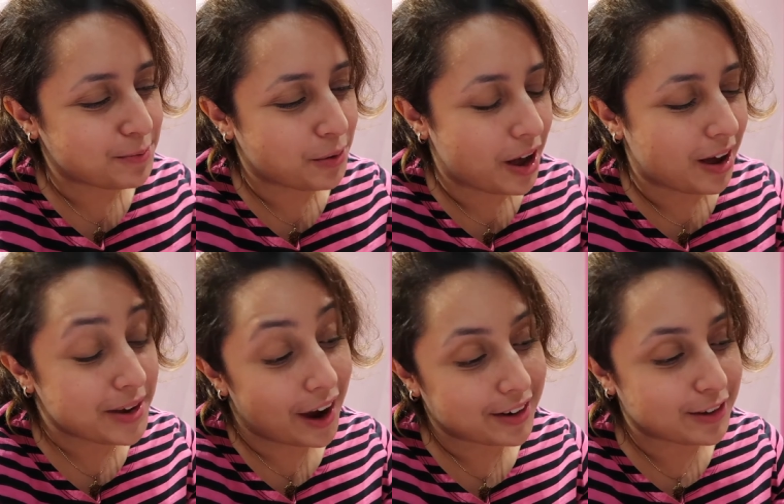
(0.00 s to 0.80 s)
the
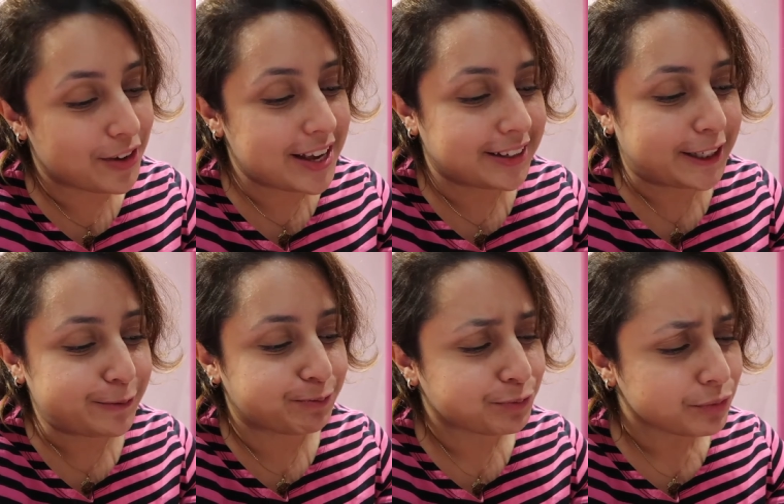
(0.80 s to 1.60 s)
character of
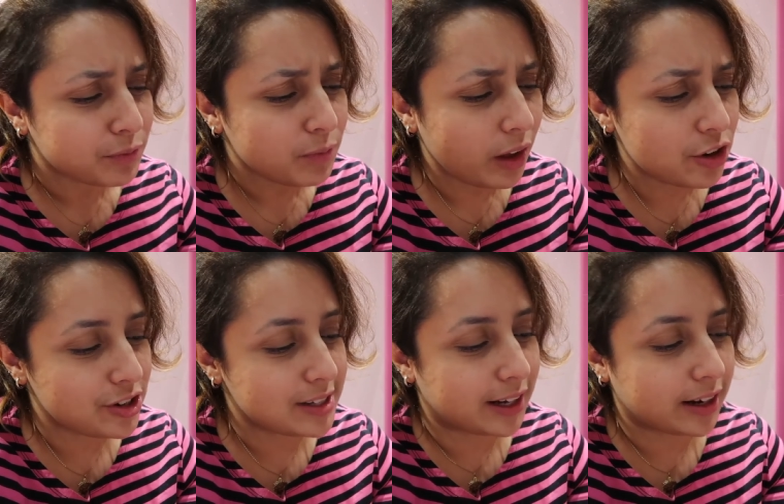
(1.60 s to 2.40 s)
Inga.
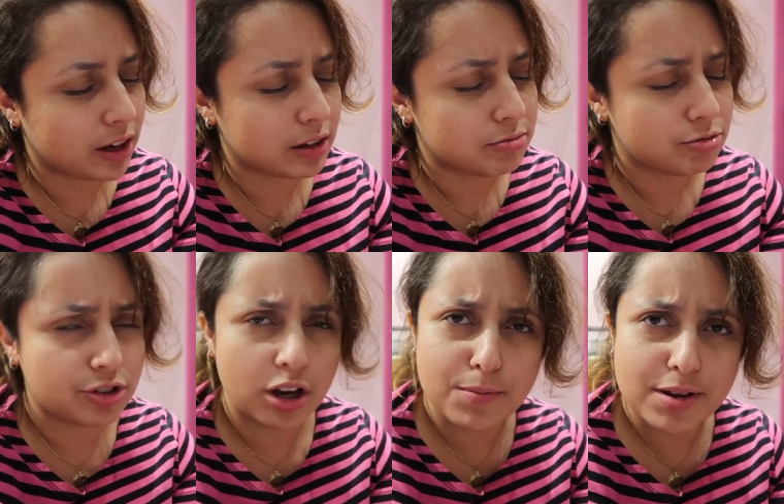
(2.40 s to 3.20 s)
She's like a
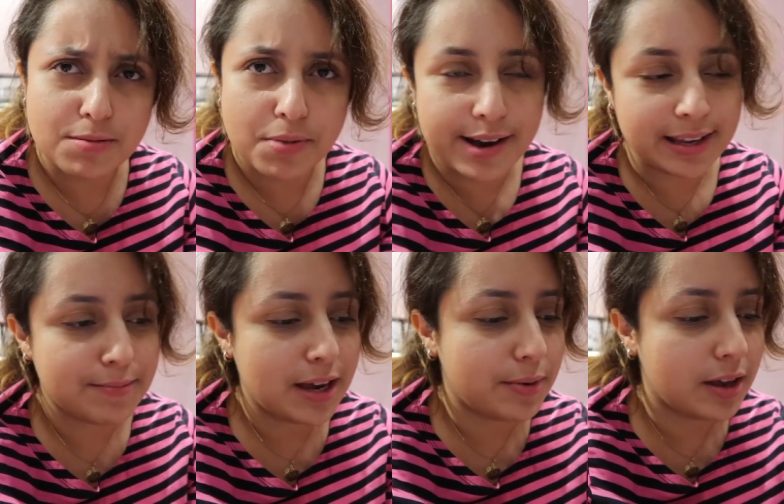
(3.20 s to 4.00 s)
German
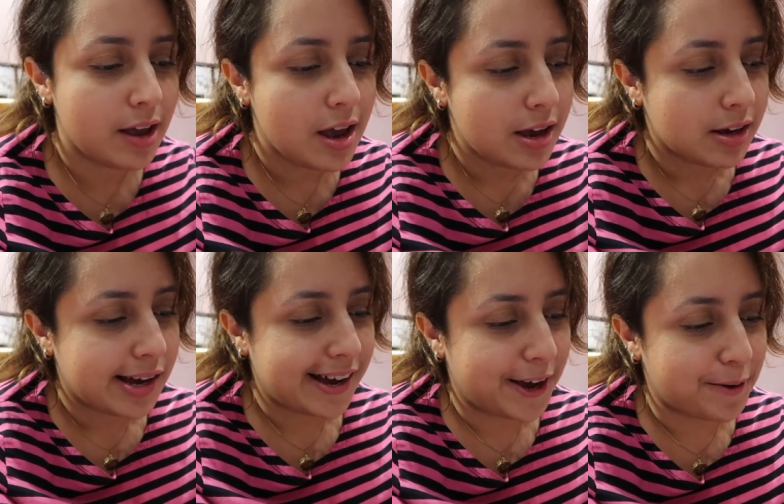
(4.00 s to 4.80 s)
person, maybe.
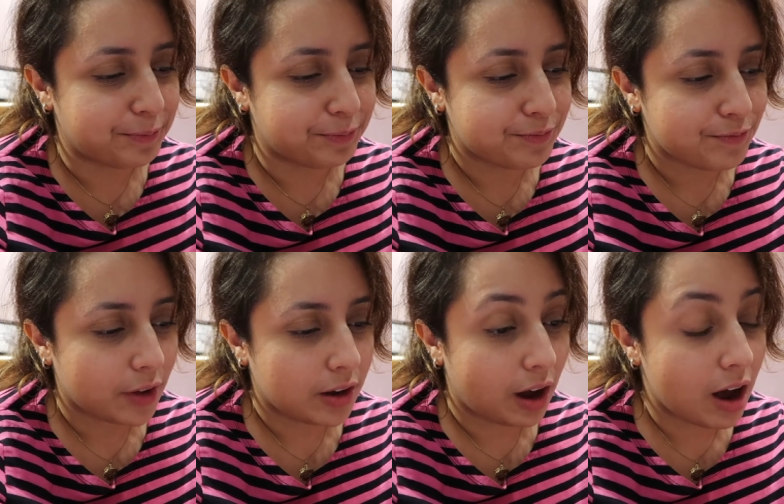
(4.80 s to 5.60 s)

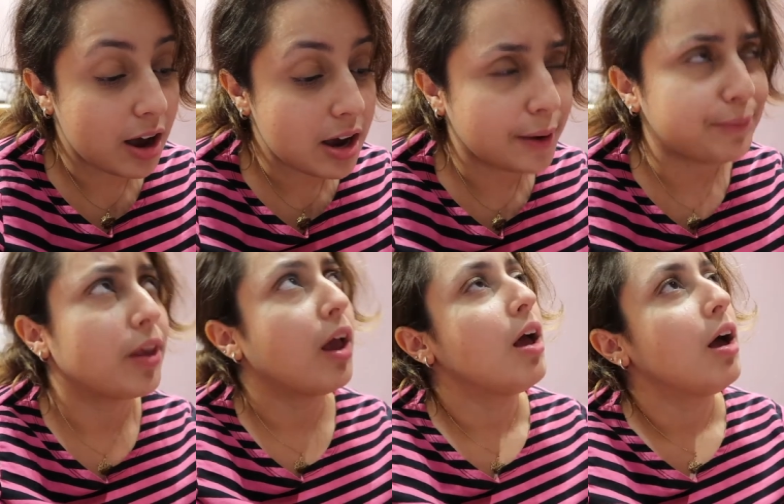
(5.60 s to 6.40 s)
I
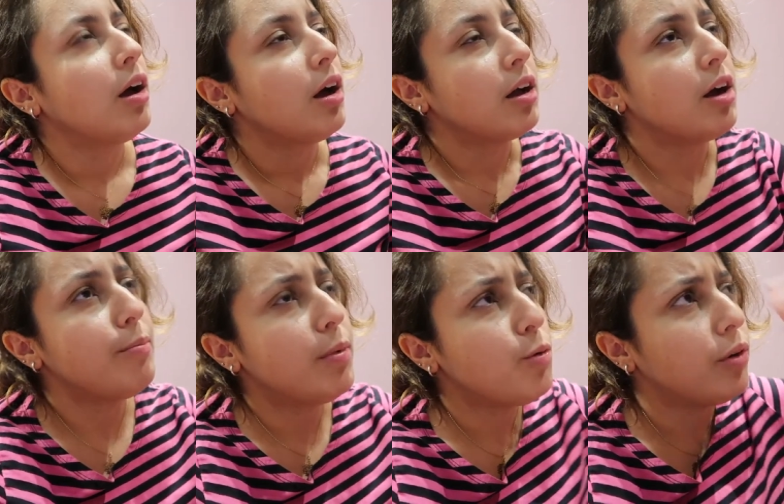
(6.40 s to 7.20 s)
can't
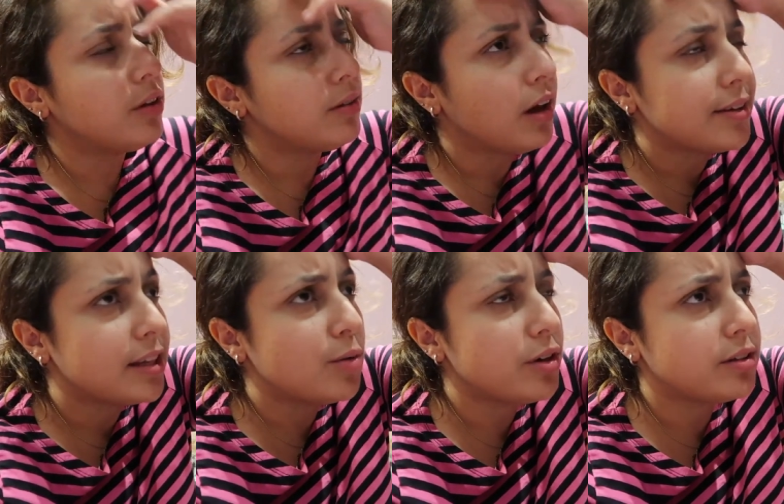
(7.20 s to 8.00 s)
remember what the last
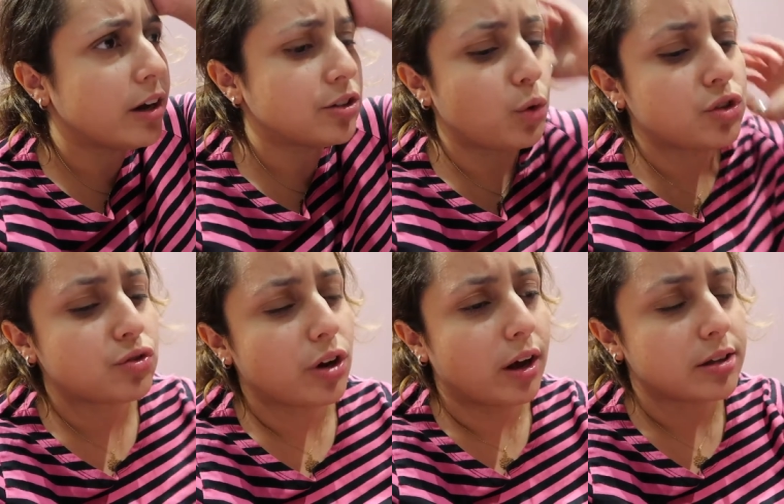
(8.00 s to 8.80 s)
thing was that I saw
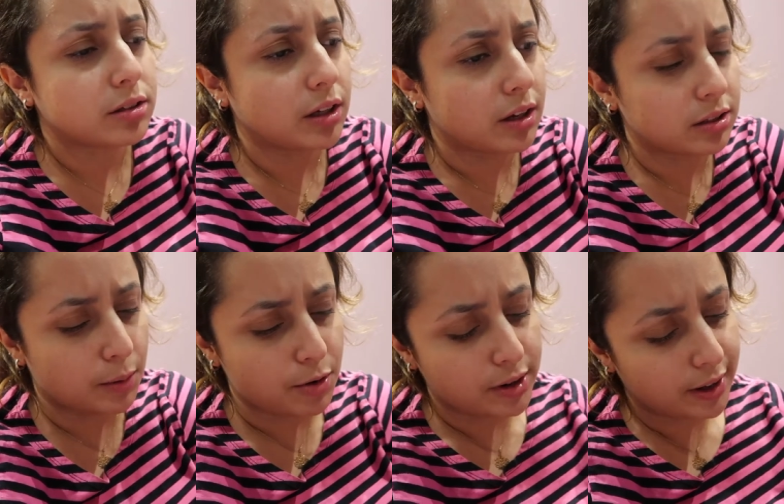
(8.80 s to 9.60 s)

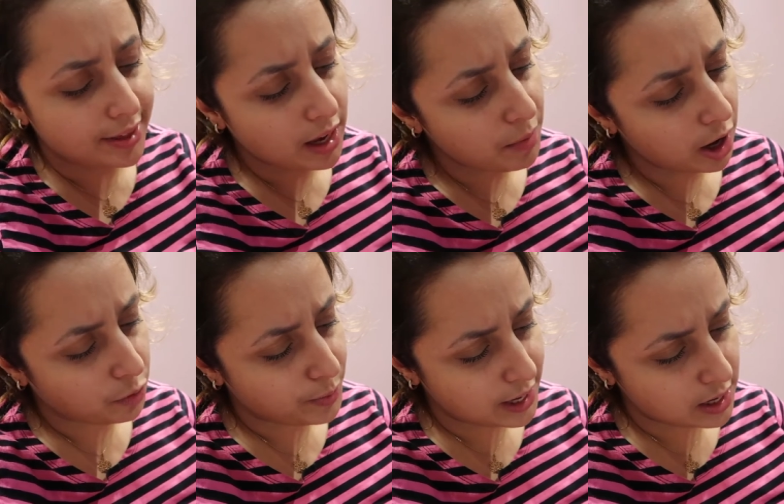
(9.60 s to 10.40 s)
Summer in. I think it might
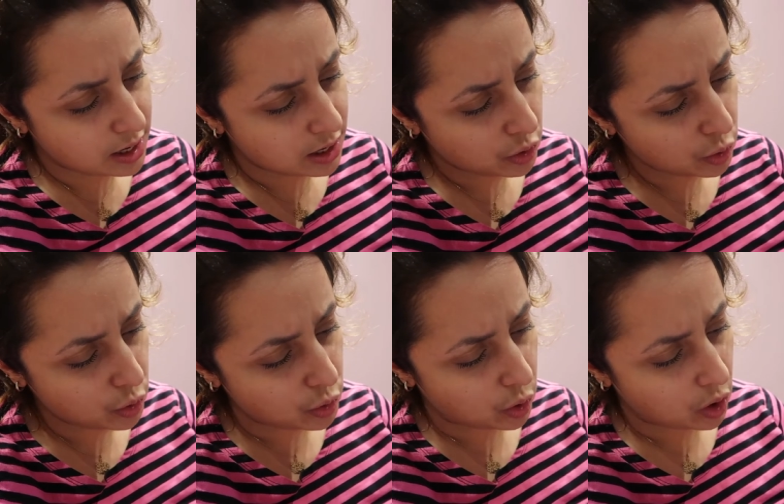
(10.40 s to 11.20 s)
have been...
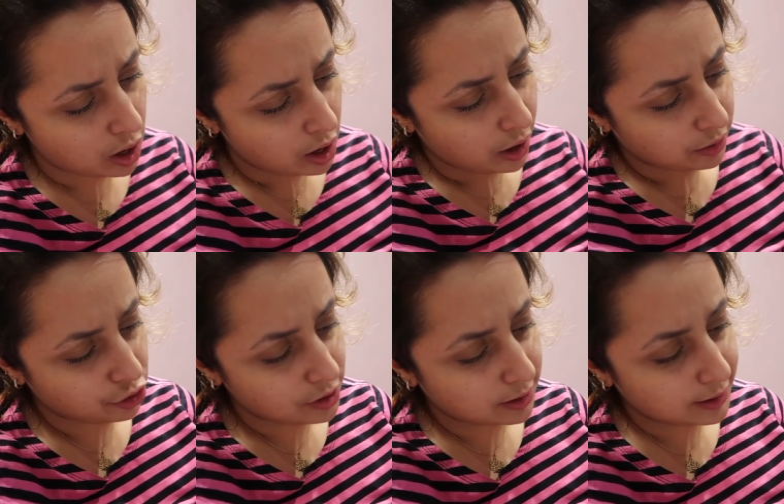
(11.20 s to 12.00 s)
Ooh. So
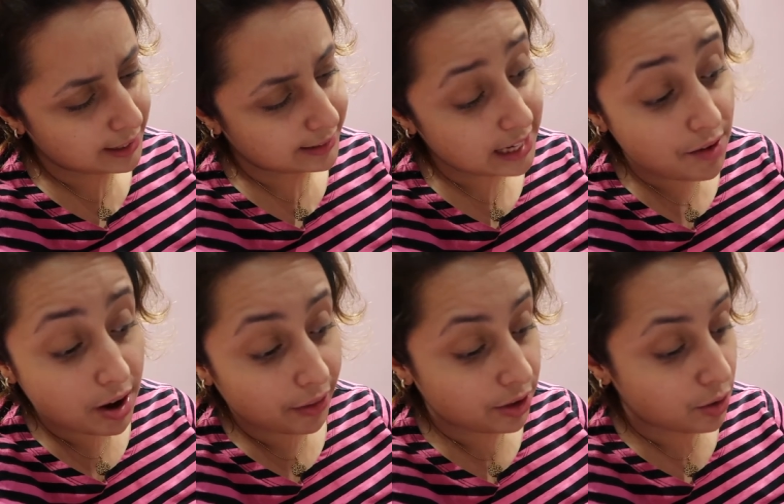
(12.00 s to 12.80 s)
she's done
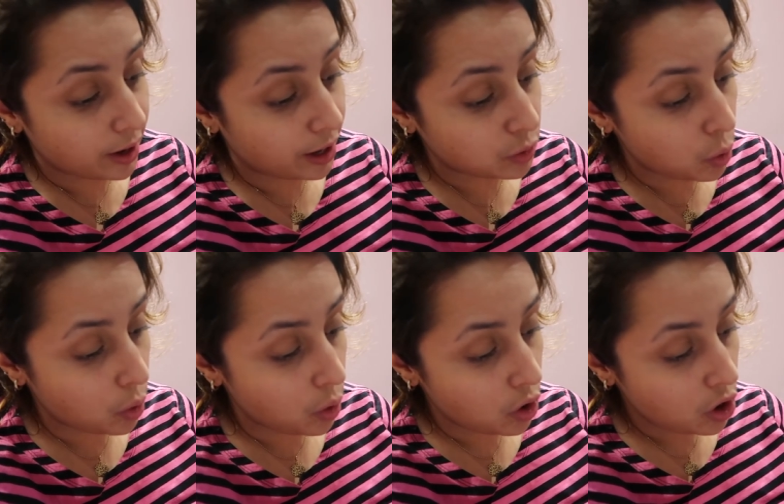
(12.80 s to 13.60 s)
Hysteria, the UK
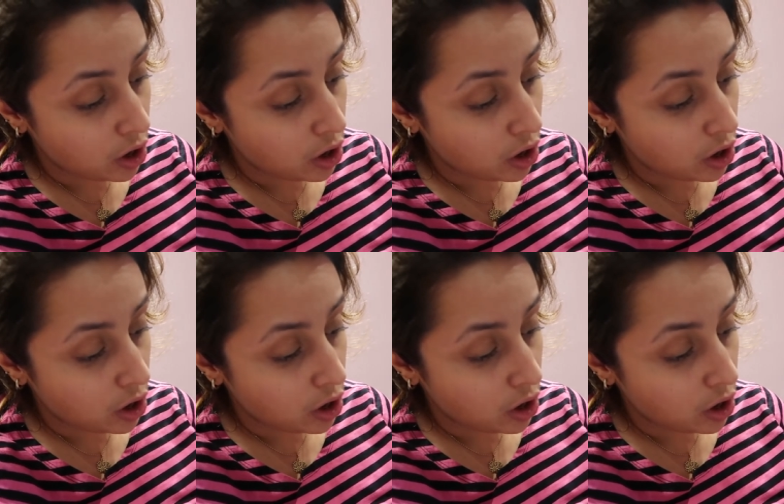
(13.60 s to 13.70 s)
tour.